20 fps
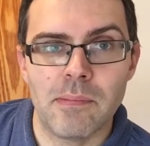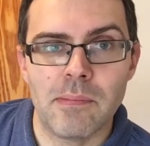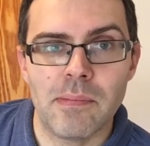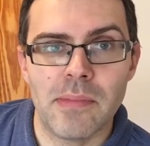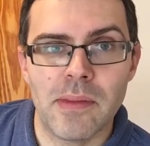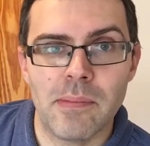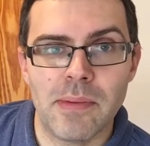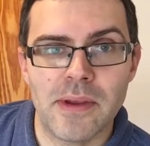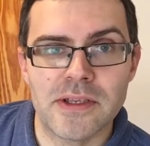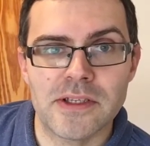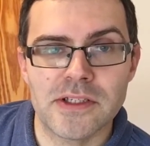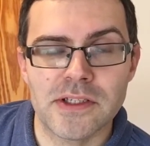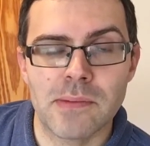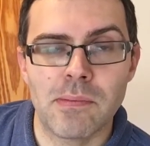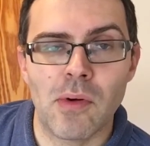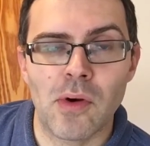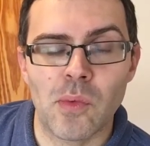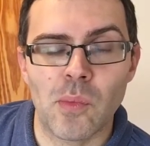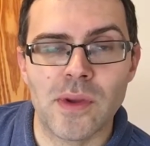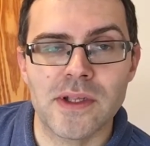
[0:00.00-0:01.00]
basis
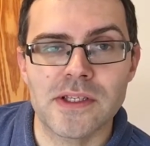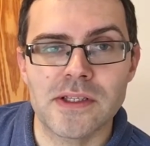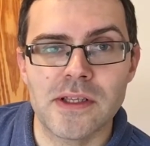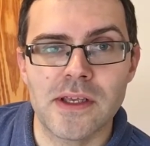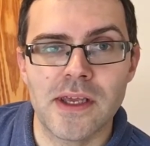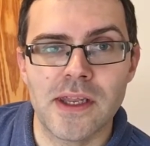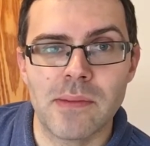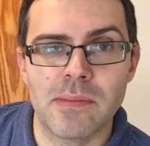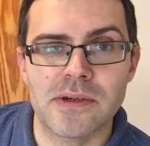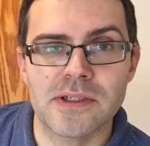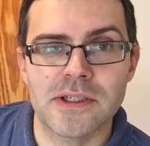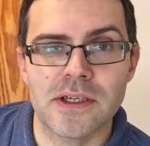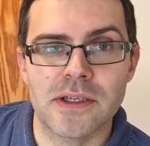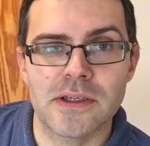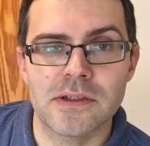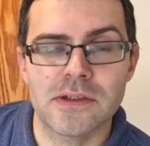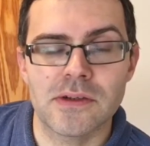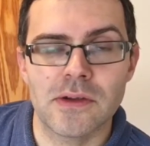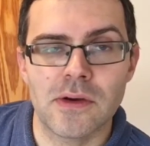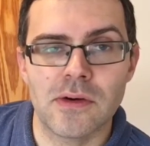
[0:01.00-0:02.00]
upon which the
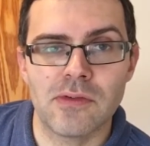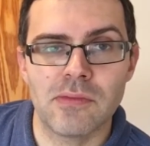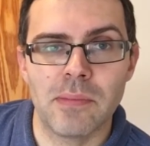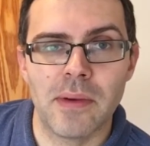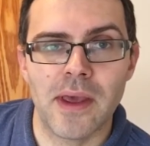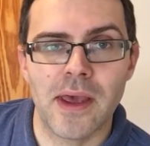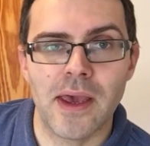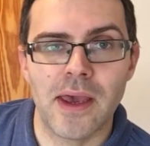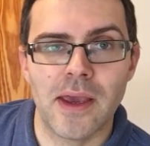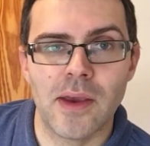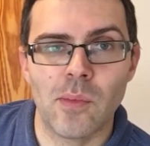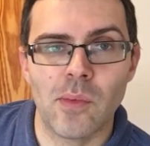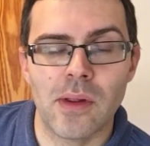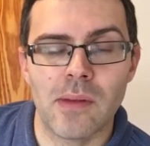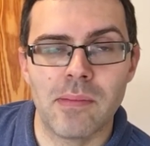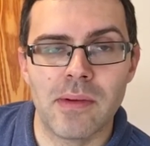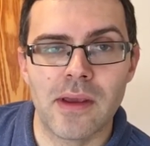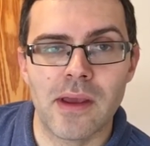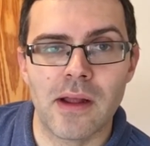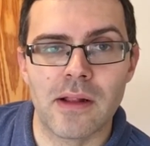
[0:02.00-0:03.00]
80% of pay will
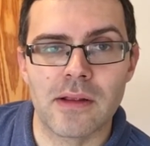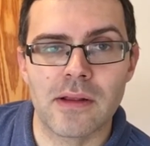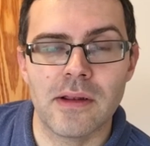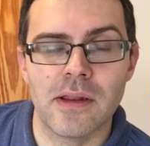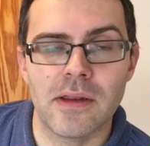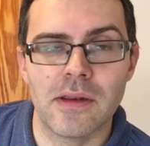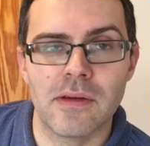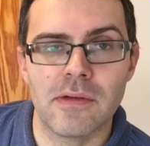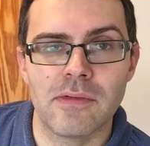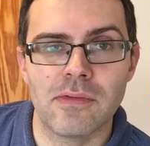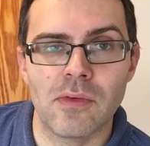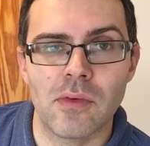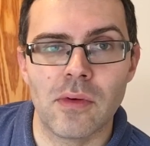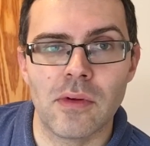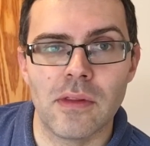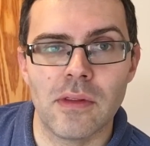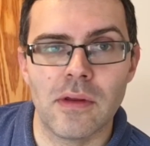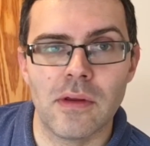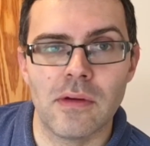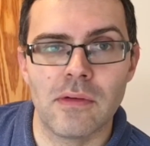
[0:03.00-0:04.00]
be calculated for
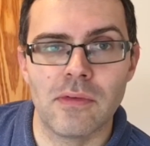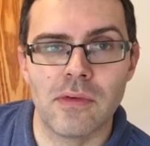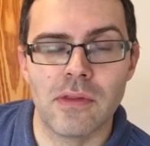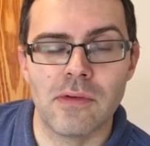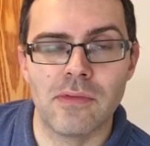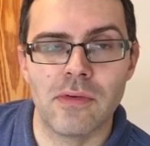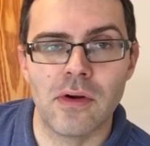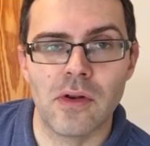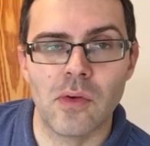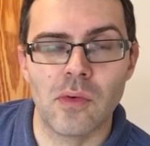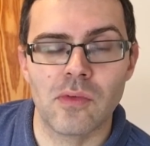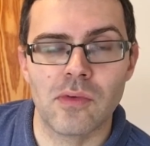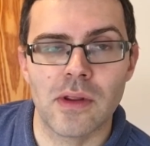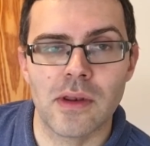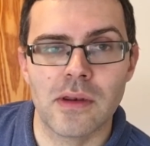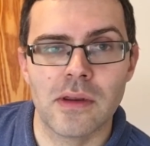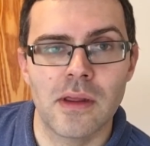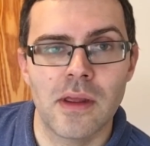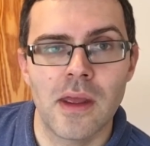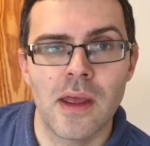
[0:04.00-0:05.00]
the furlough
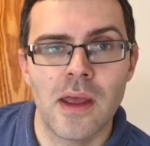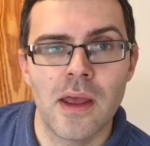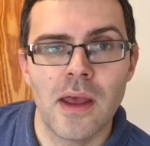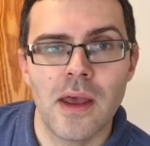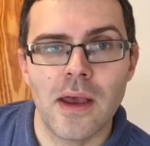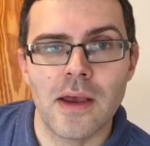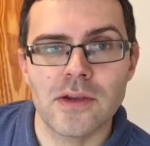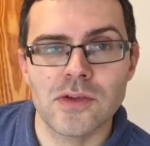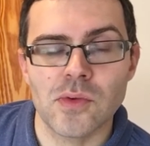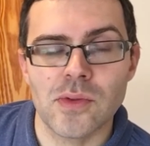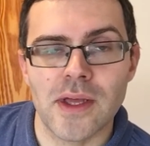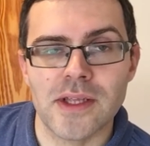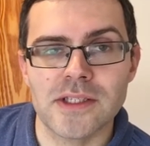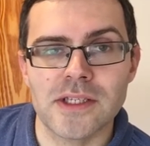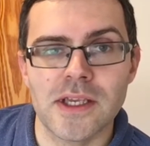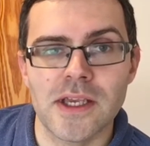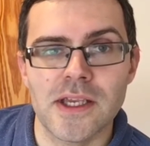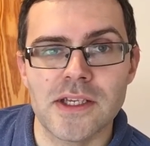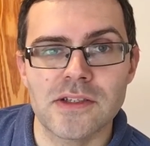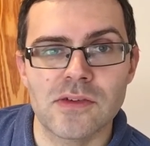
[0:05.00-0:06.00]
grant. So that's
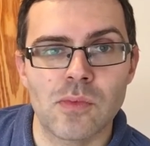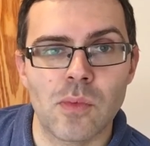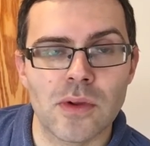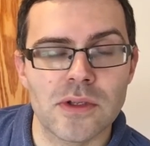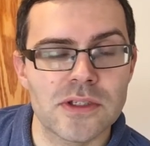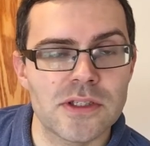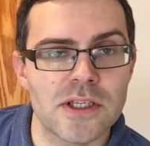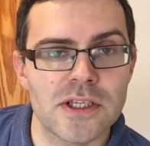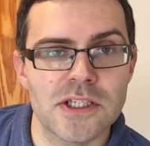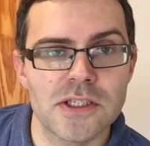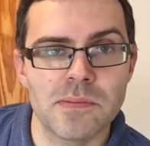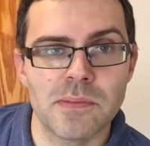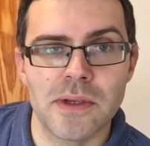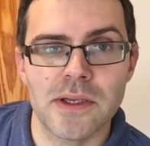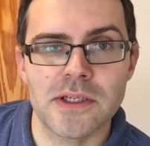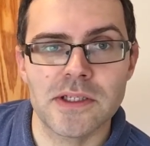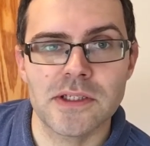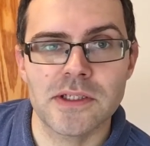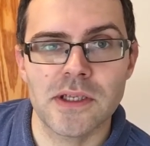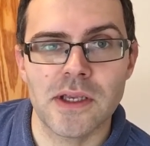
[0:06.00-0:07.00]
a case of watch this
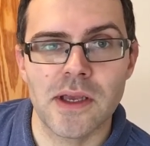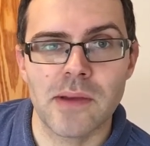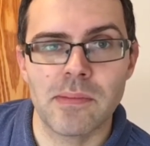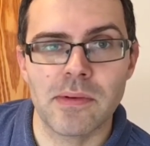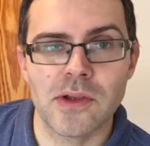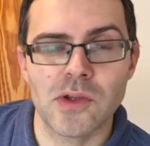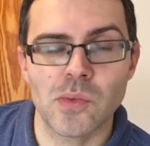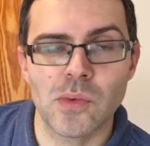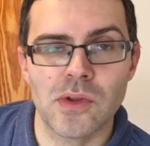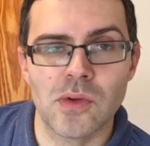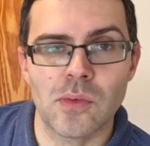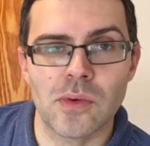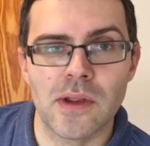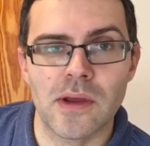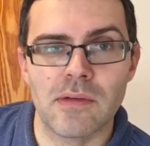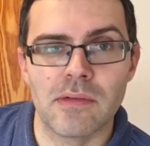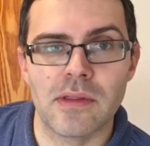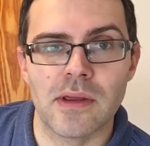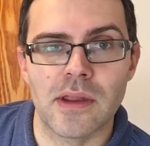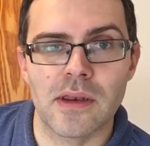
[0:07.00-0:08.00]
space because we don't
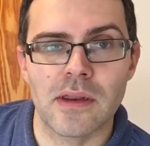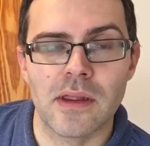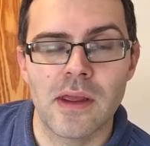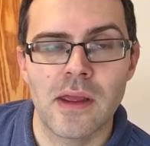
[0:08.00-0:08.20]
have that